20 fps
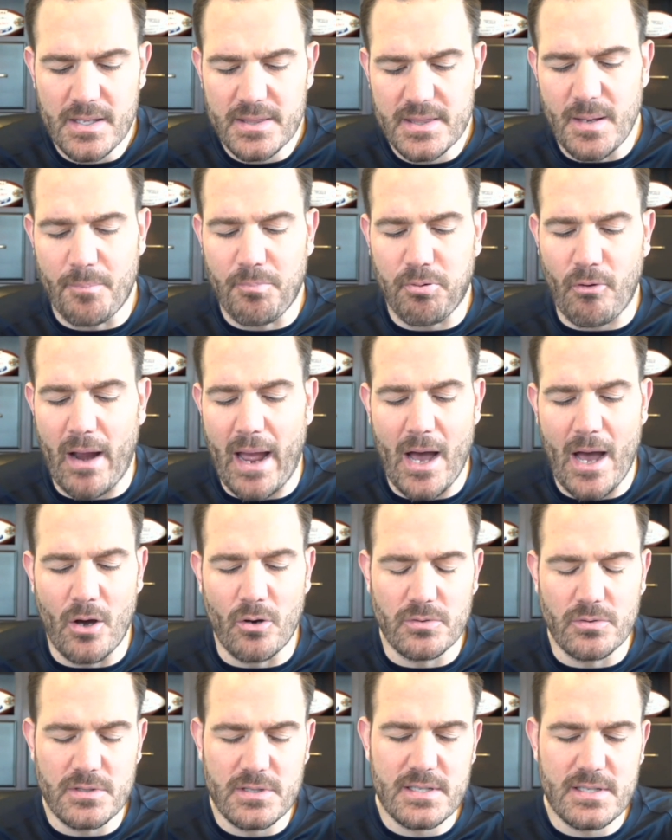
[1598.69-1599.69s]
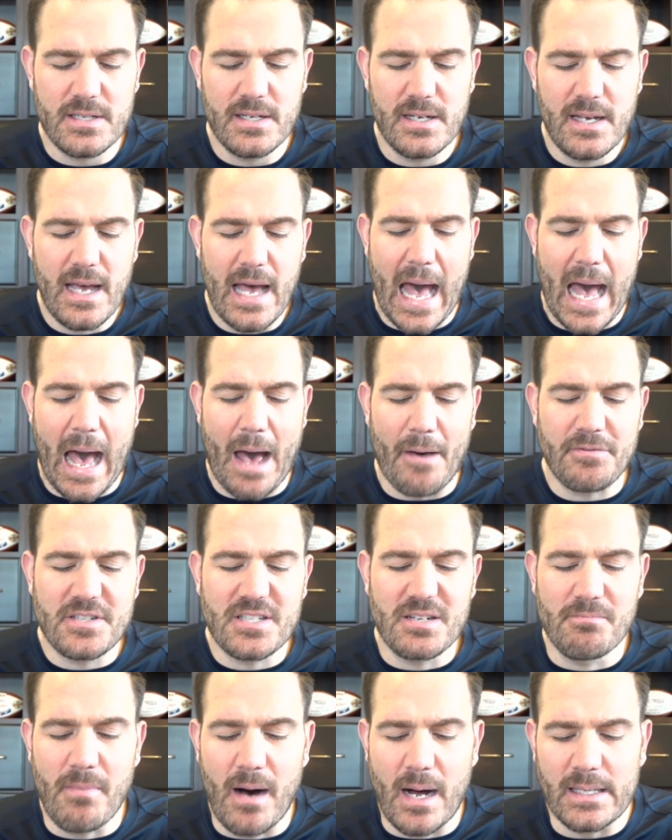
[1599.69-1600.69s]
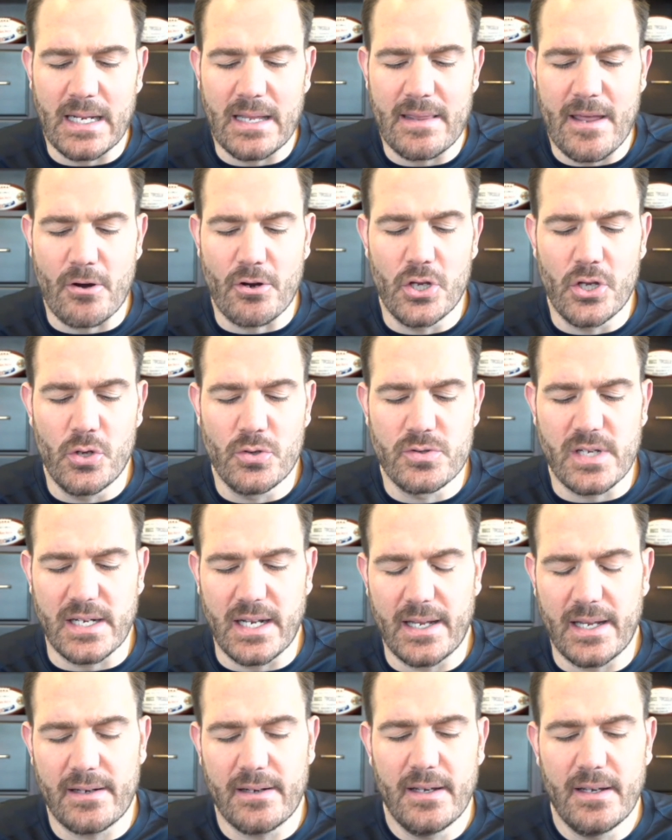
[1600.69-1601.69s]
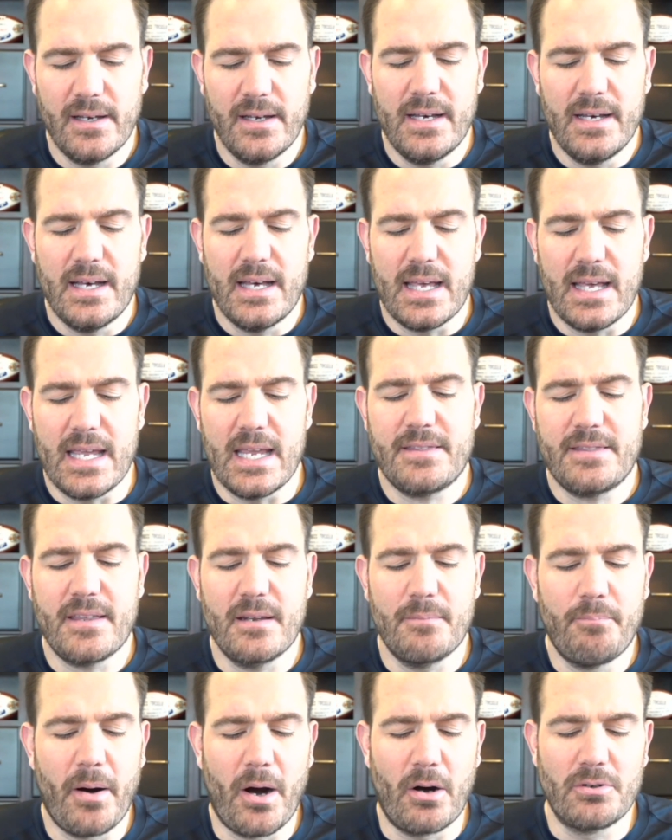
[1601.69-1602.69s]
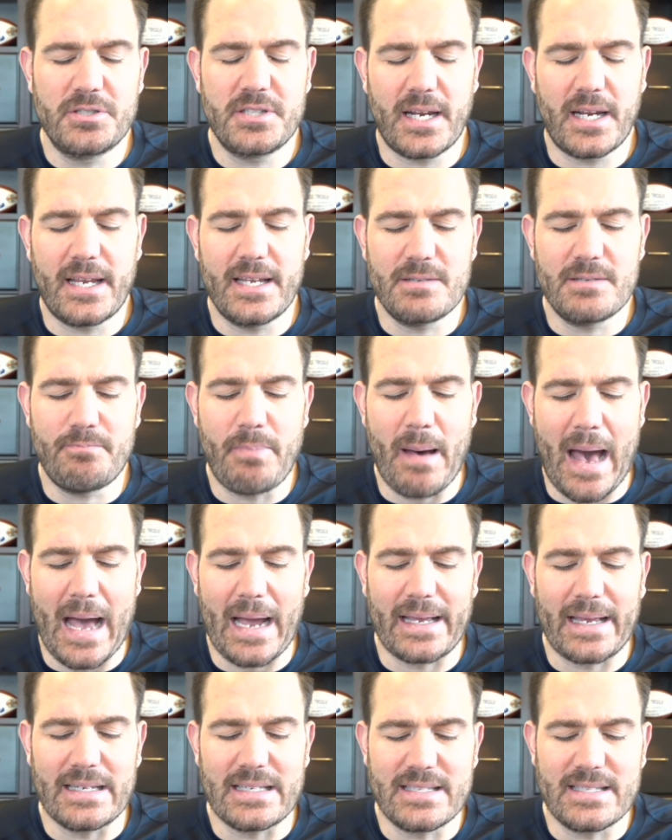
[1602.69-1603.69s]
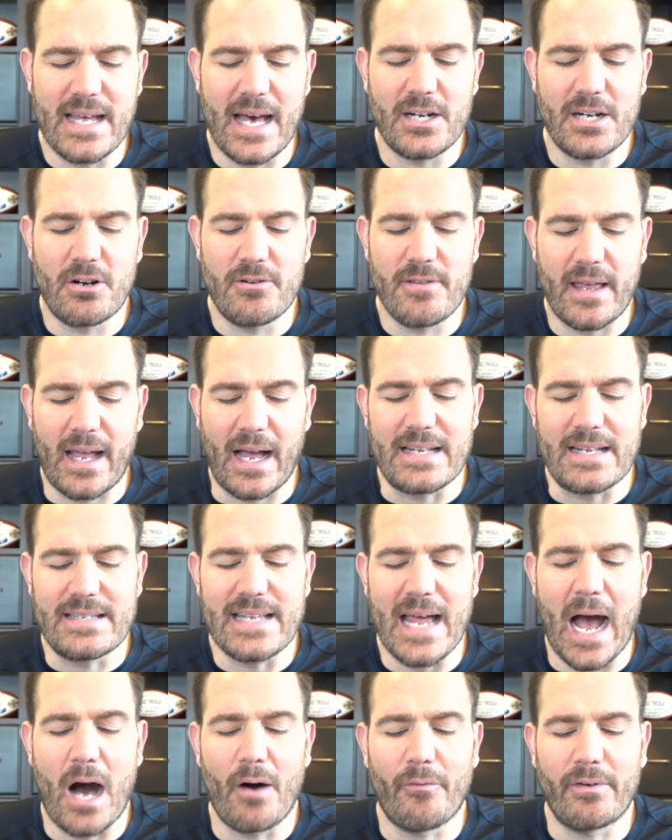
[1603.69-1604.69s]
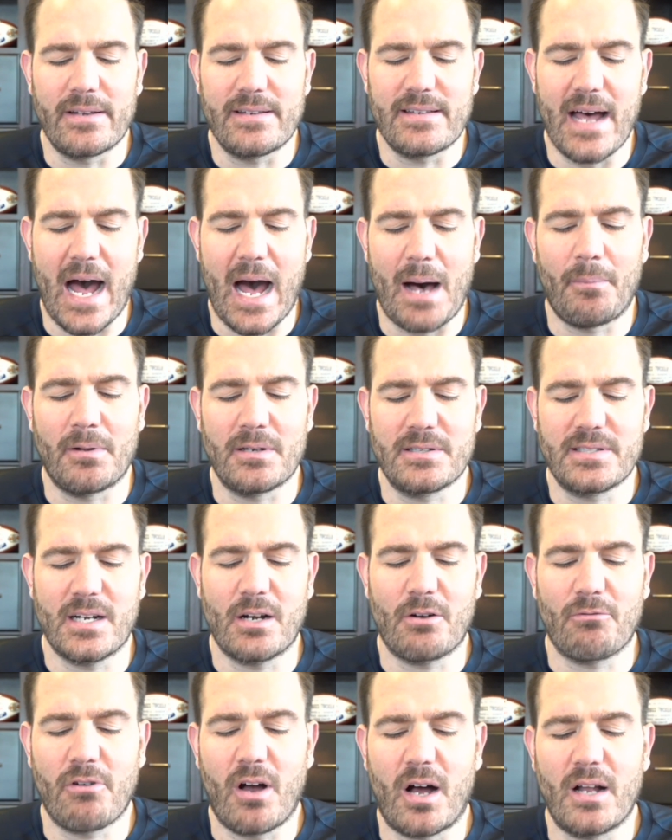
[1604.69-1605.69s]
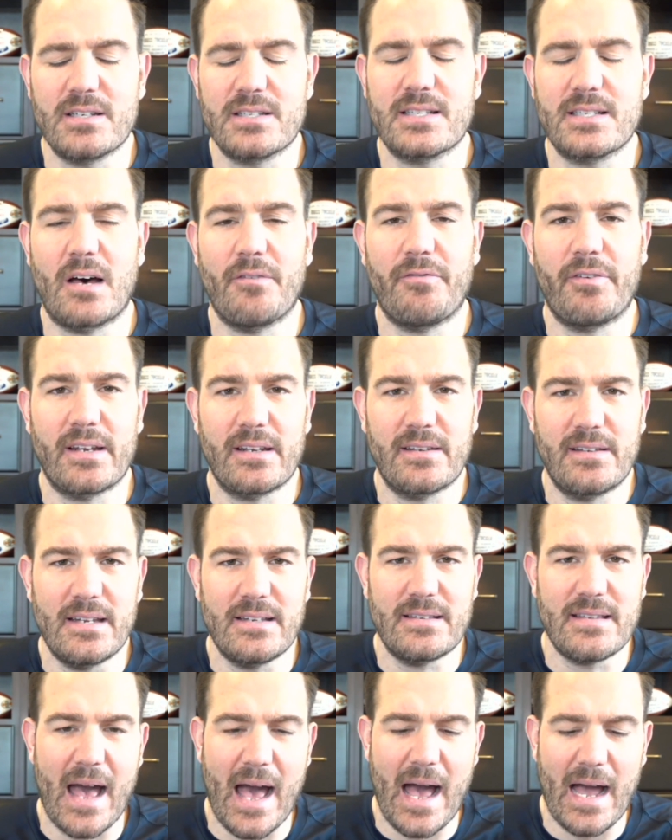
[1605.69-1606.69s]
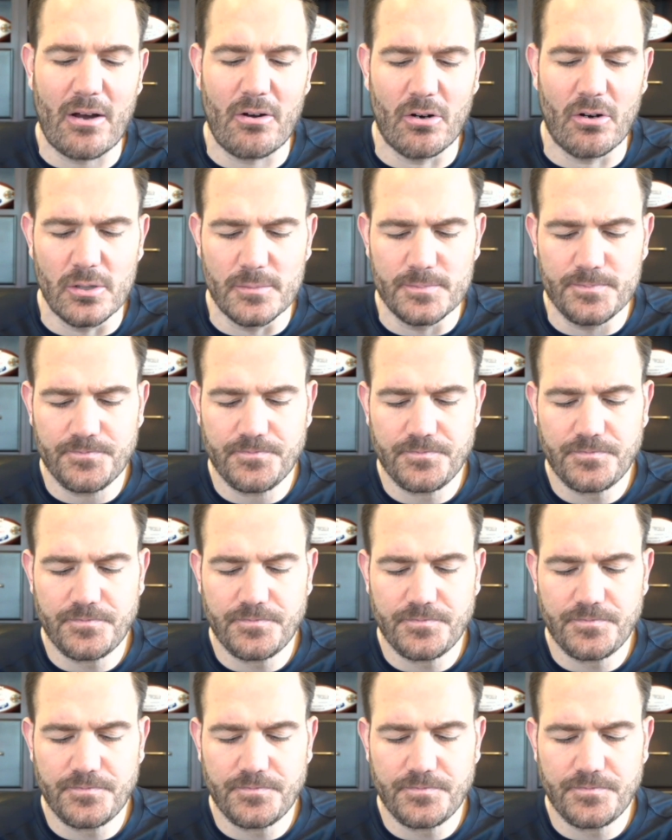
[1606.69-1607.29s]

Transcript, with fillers: The Browns have some money. They're using it. Ethan Pocic is back at center. They got Dalvin Tomlinson, a run stuffing D tackle